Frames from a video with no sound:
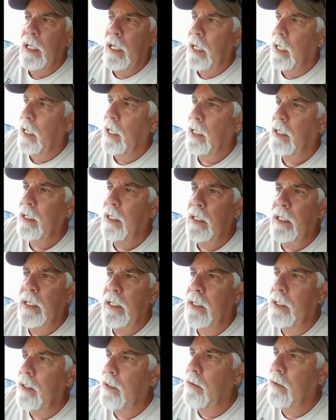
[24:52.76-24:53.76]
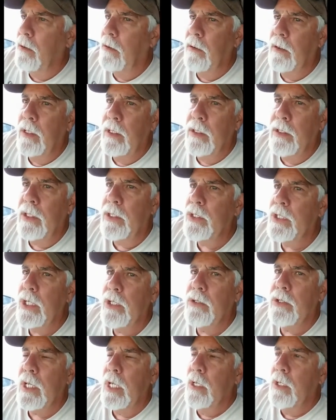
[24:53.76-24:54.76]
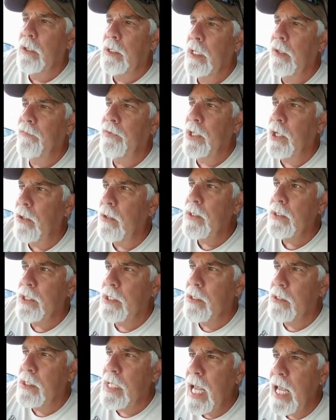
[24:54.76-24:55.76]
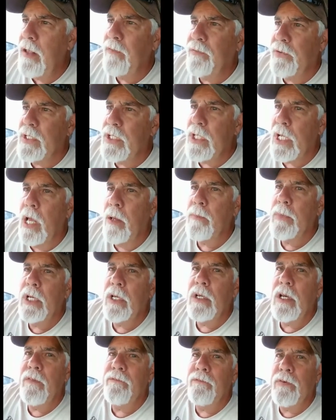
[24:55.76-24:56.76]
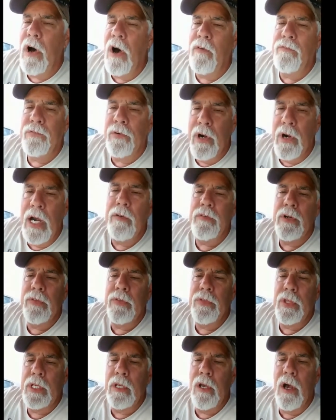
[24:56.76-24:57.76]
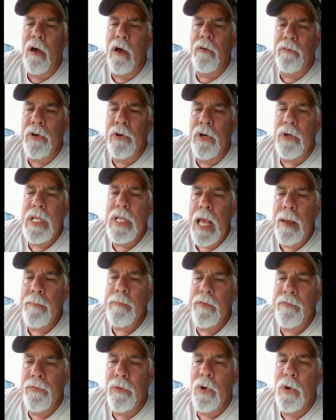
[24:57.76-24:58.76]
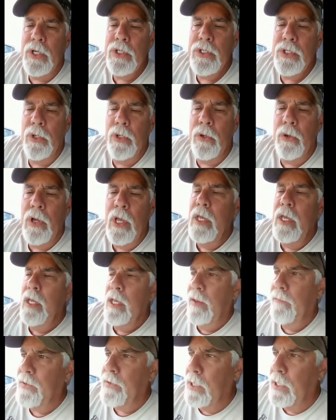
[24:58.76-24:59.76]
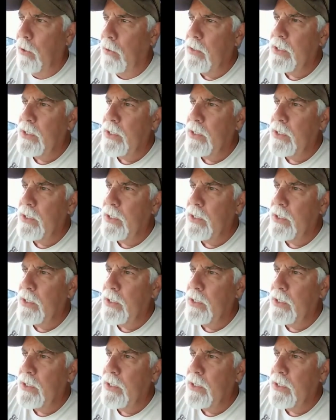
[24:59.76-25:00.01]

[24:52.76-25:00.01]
if you don't stand for something, you're going to fall for everything. Y'all have heard that before too. If you don't